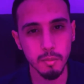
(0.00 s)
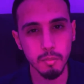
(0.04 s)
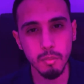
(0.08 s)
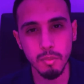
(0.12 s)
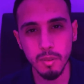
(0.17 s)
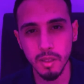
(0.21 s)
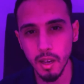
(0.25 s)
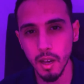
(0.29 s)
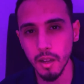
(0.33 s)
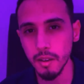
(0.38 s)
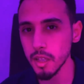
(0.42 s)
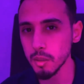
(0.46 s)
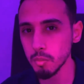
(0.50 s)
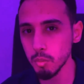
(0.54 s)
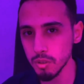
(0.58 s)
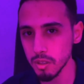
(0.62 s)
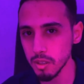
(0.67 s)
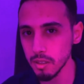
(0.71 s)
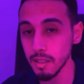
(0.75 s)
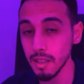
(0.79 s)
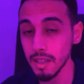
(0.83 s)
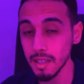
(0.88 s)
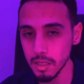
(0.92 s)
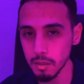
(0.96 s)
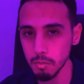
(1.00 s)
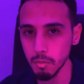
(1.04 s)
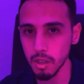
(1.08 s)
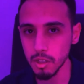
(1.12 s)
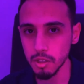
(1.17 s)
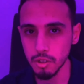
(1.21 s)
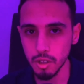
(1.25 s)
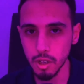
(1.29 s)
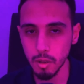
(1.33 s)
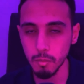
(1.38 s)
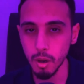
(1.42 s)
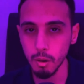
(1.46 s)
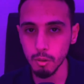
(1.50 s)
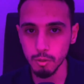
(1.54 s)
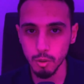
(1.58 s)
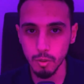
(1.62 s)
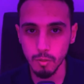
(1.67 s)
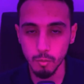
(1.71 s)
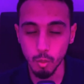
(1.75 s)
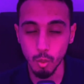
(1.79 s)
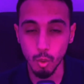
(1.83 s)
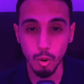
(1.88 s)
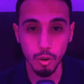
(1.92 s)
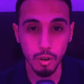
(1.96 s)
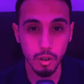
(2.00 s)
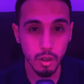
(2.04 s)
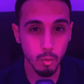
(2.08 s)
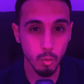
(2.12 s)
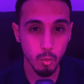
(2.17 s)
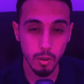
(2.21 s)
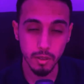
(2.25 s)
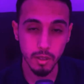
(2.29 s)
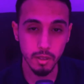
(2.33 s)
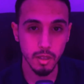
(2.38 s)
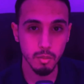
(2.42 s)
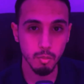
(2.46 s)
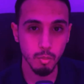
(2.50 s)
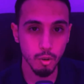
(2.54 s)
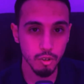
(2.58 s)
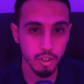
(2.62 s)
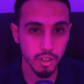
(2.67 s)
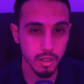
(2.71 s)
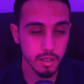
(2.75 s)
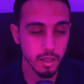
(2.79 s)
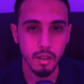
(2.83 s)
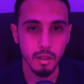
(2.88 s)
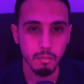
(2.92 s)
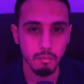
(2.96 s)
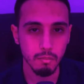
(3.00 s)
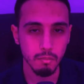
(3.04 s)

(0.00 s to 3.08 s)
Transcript: maybe they are not putting that much amount of work within these projects.